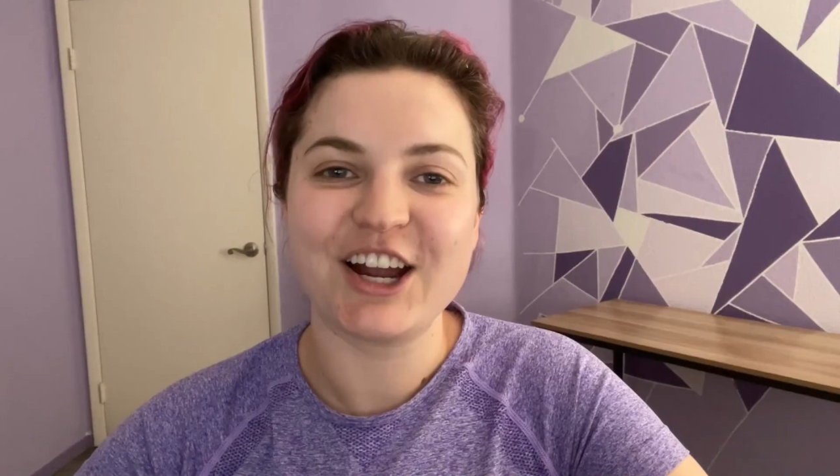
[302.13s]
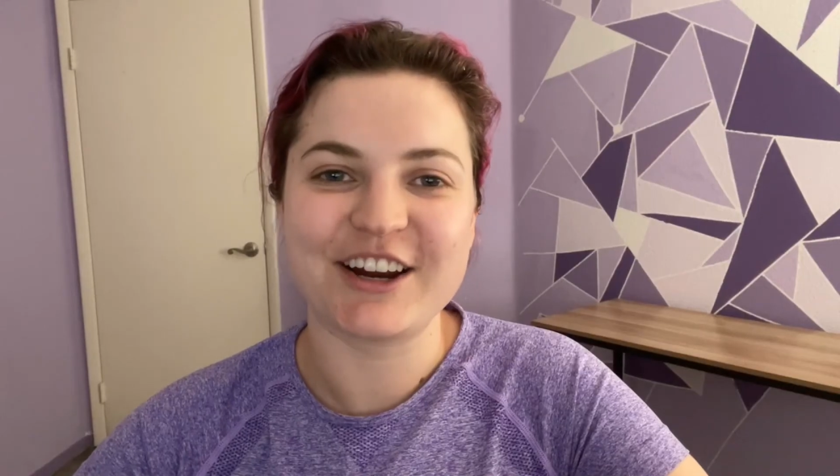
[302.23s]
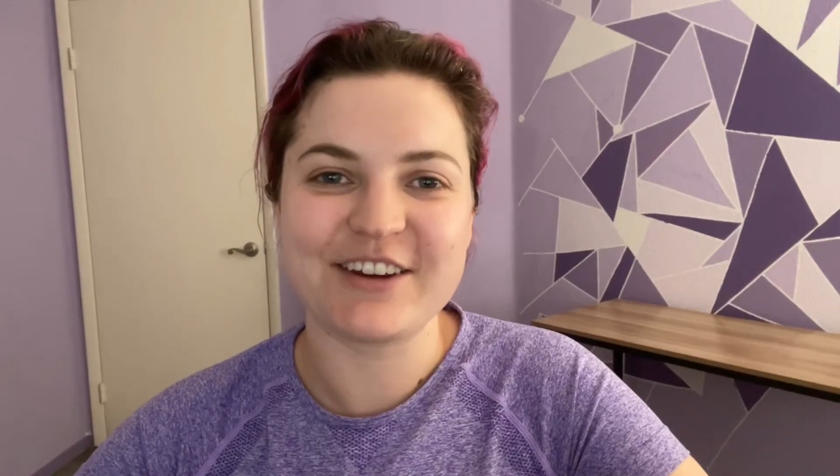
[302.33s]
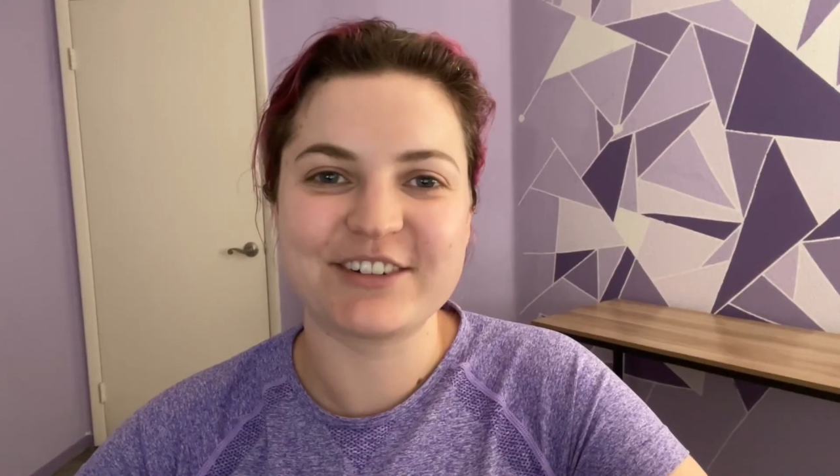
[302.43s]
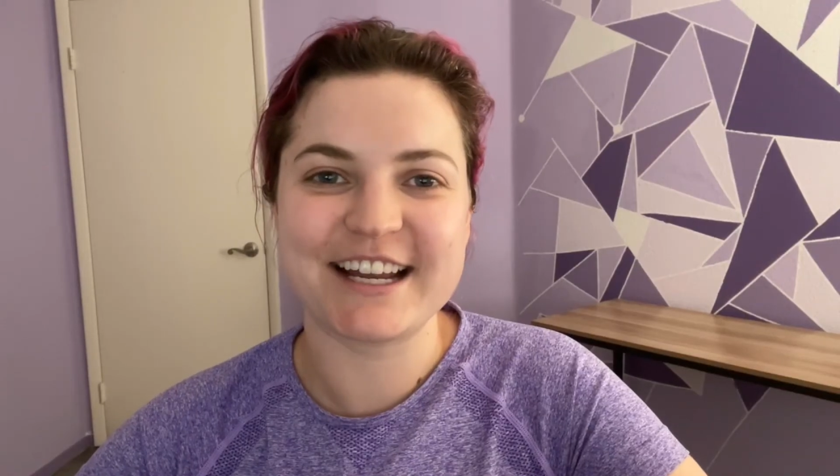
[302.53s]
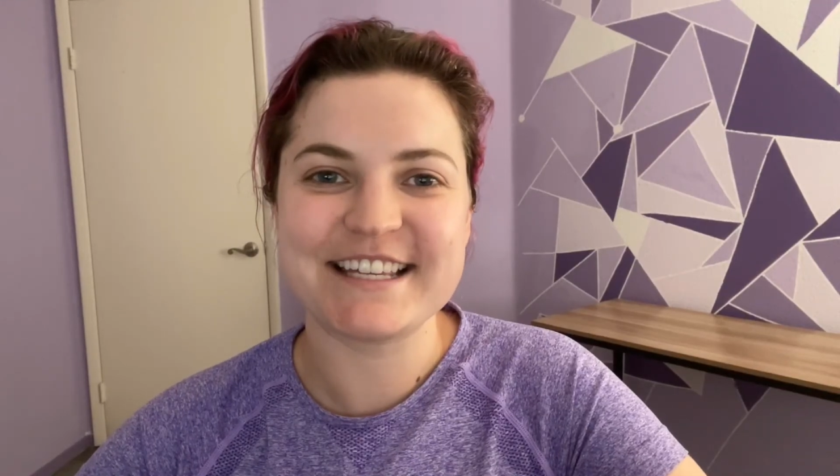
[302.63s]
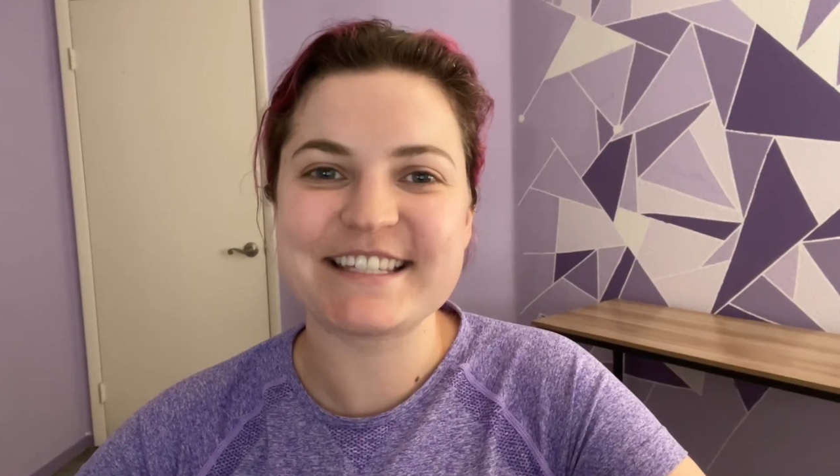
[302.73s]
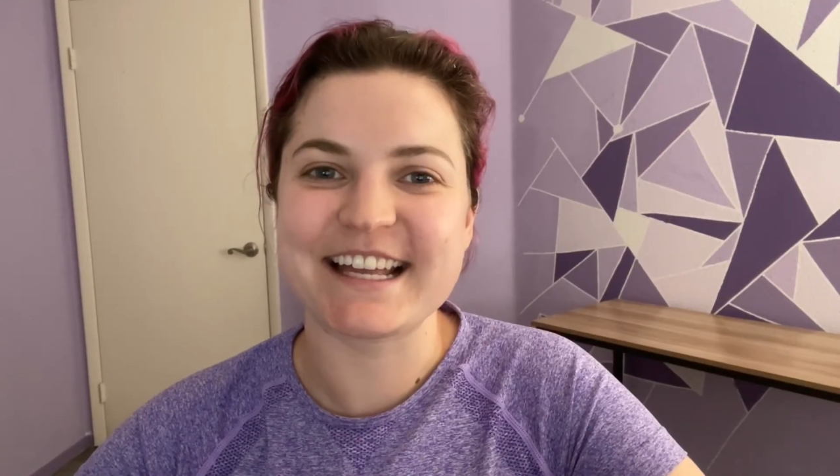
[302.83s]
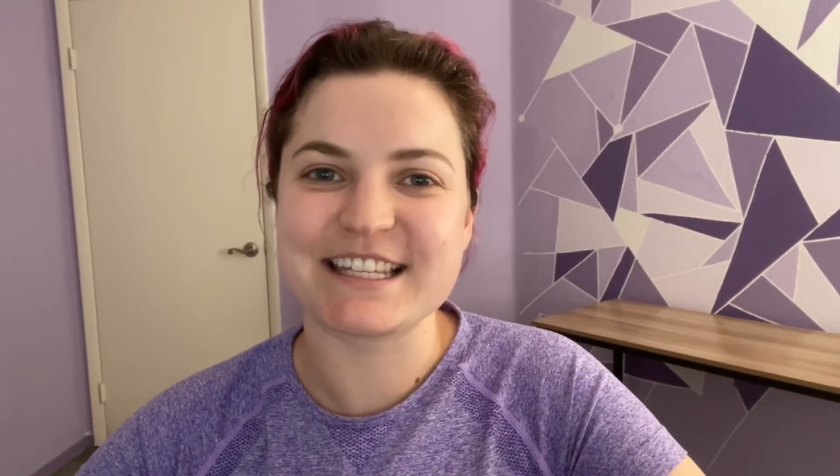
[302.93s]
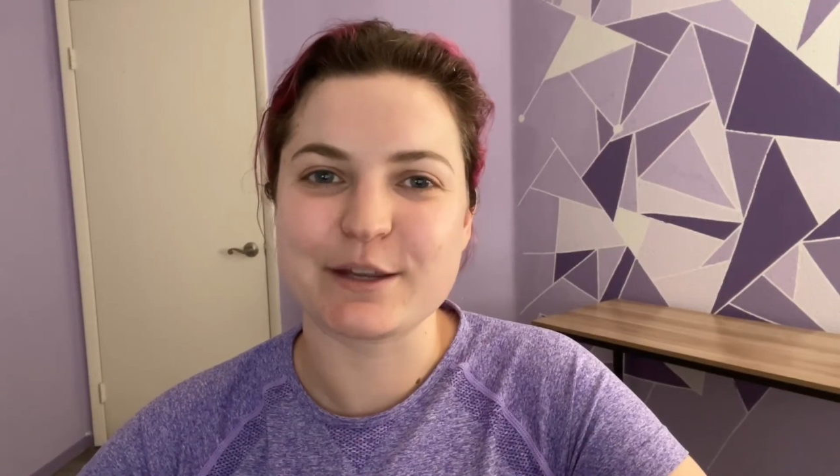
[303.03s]
All right, friends,
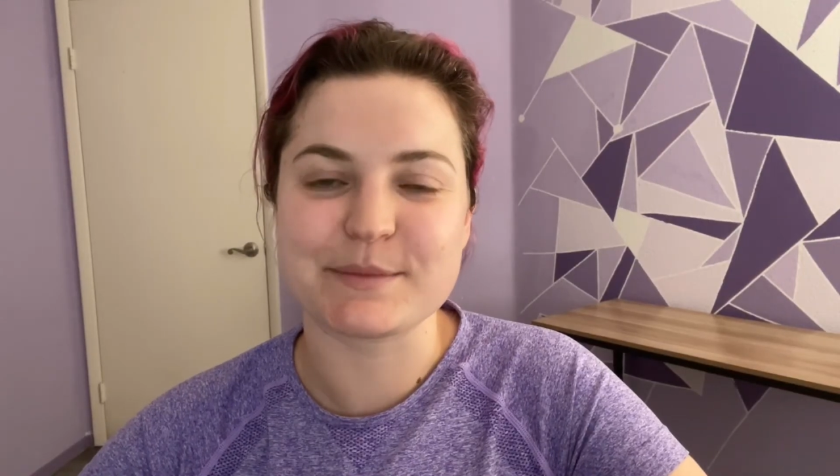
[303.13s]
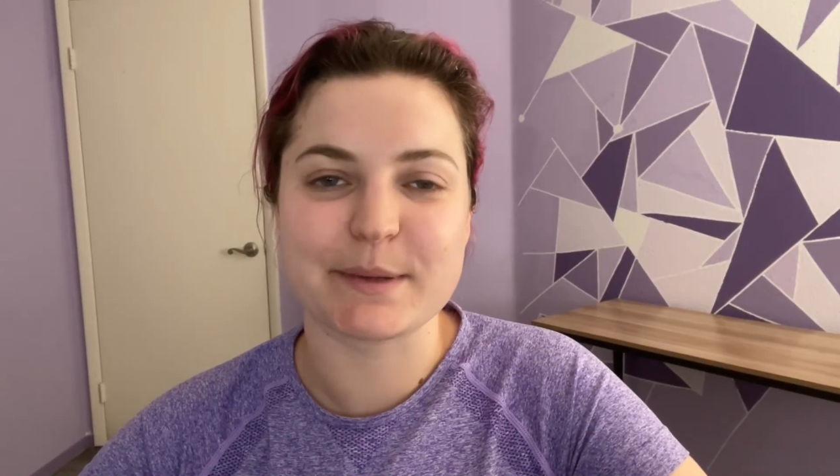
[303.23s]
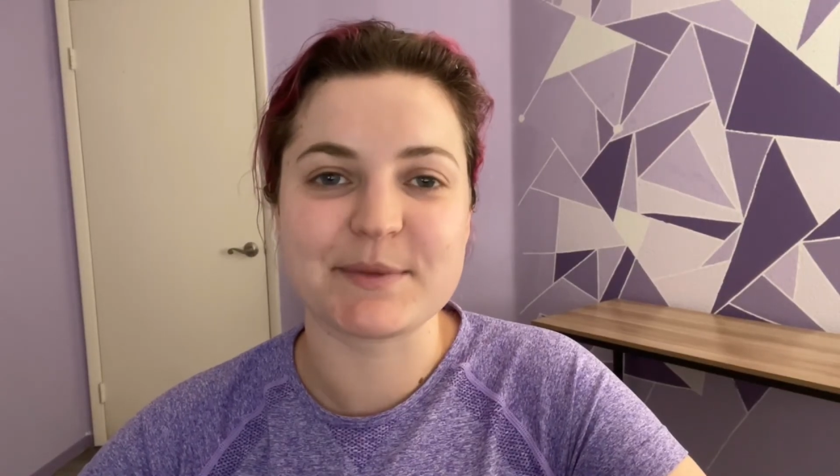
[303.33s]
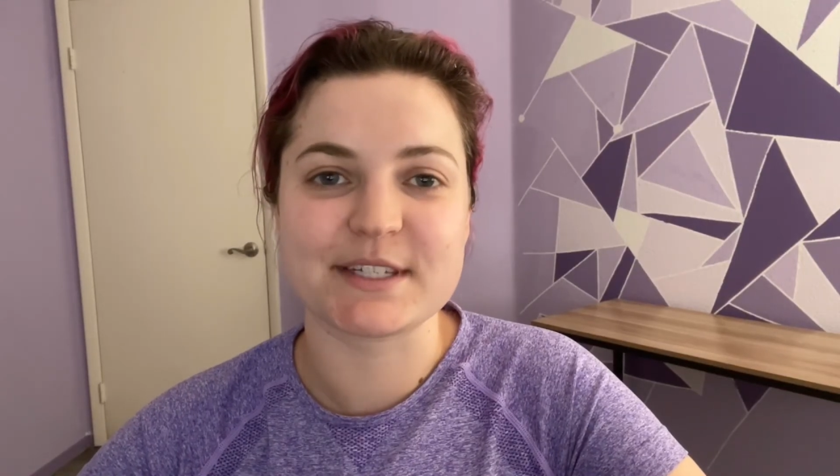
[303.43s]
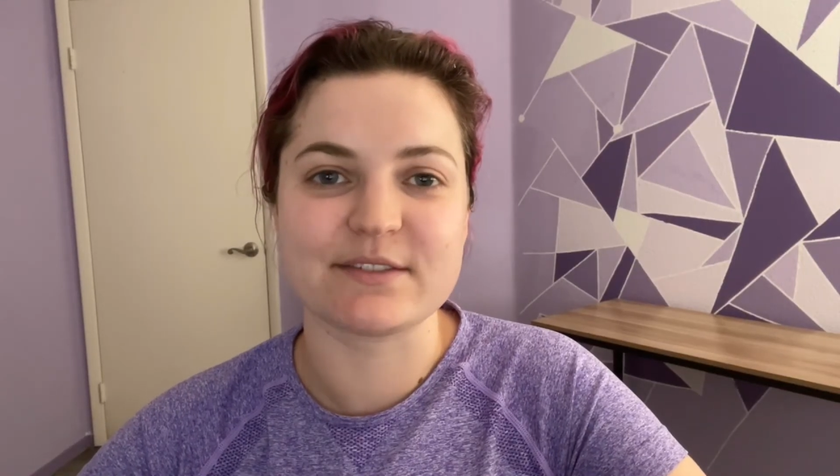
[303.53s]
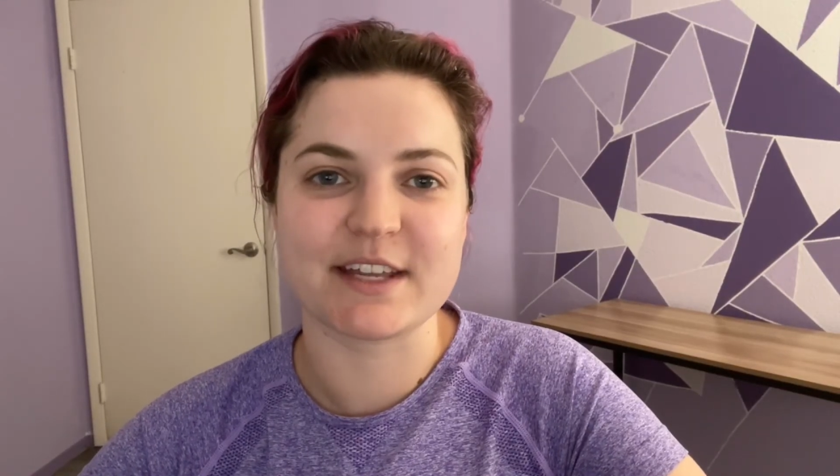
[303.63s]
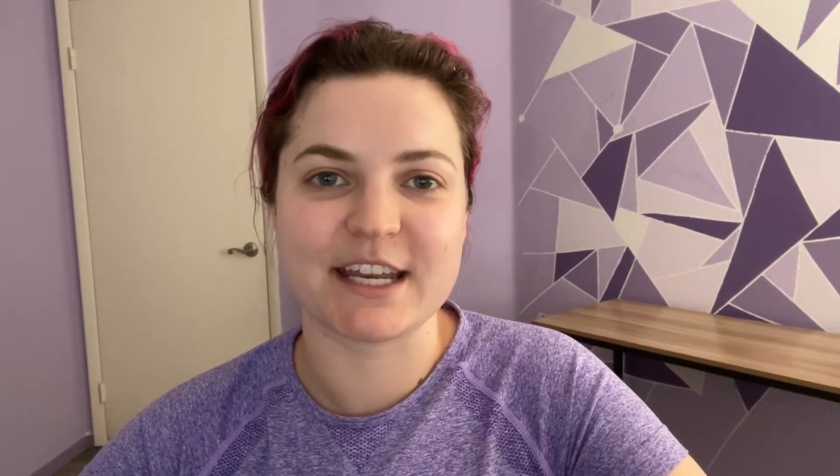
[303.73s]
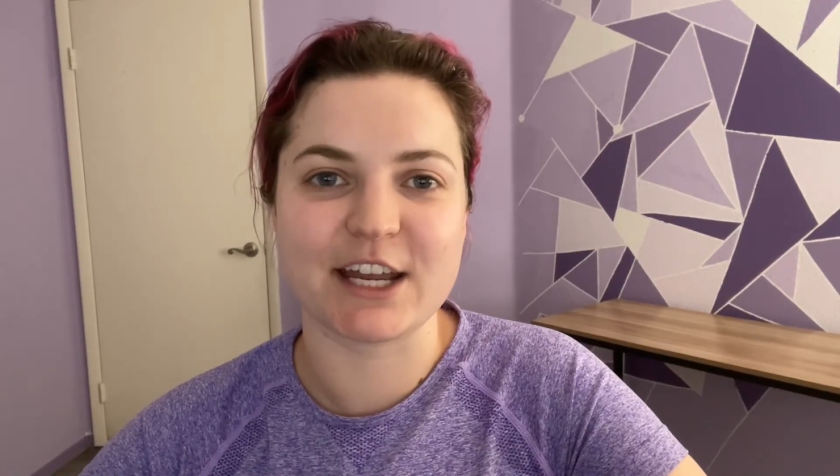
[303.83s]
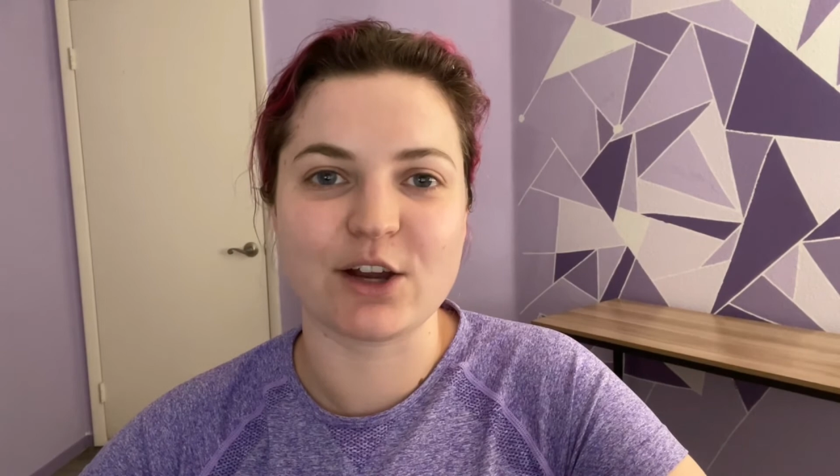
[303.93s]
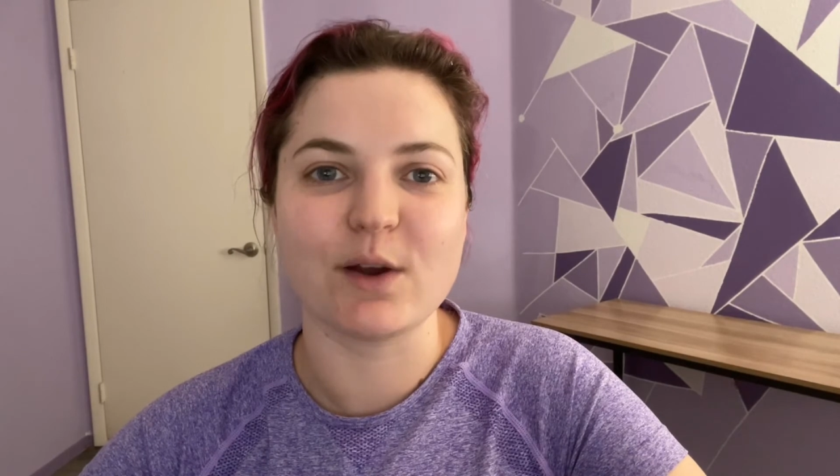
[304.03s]
that sums up this
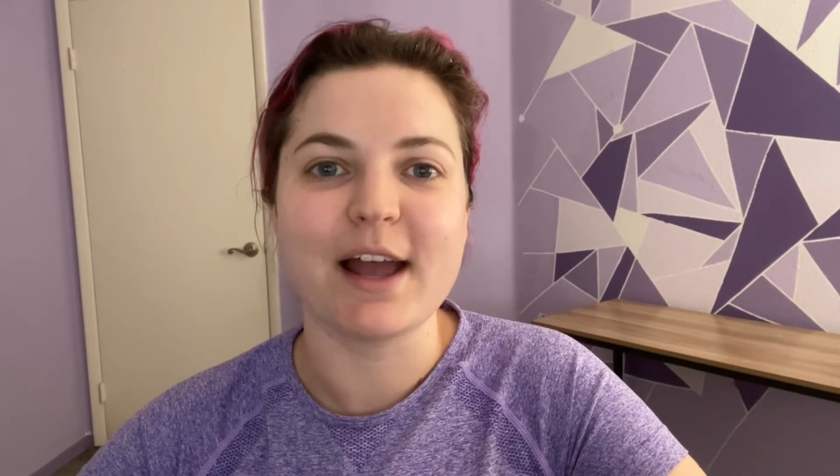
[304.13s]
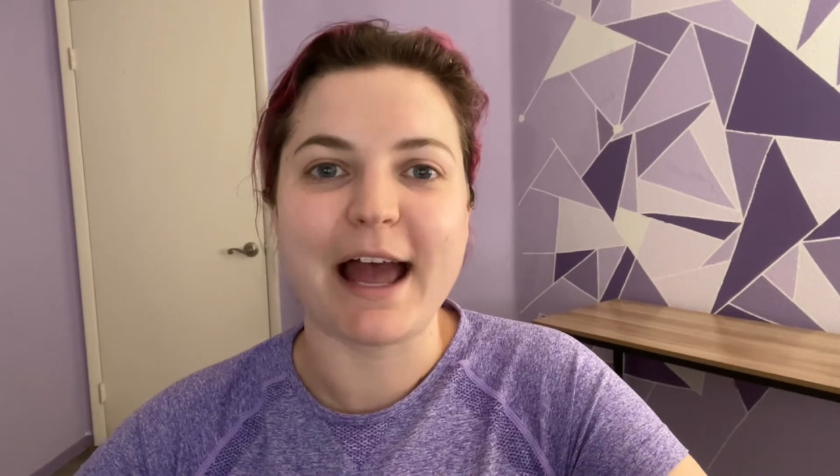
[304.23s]
video.